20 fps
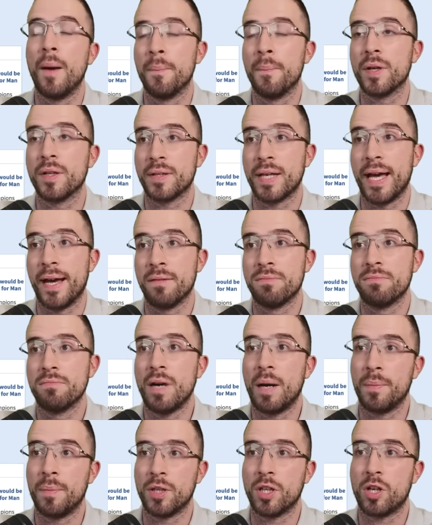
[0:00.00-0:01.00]
Yeah,
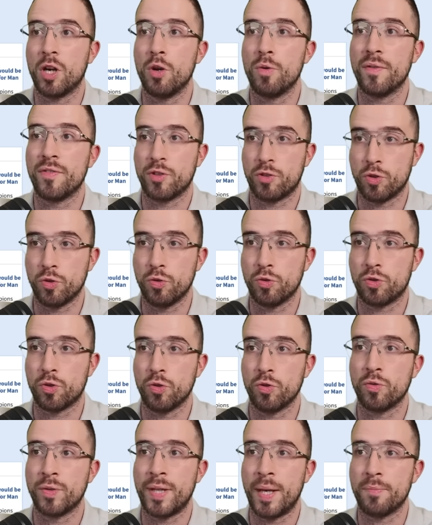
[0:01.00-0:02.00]
I'm going to go with a
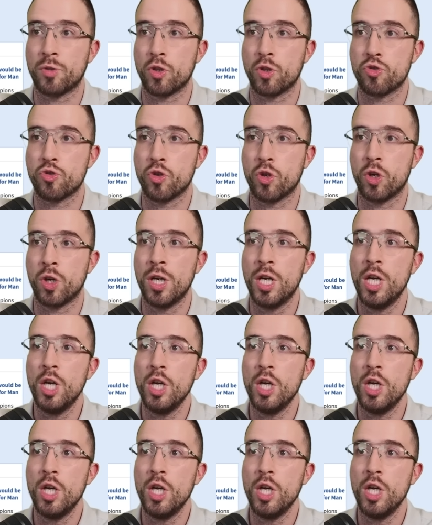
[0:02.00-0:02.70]
2-2, them to draw.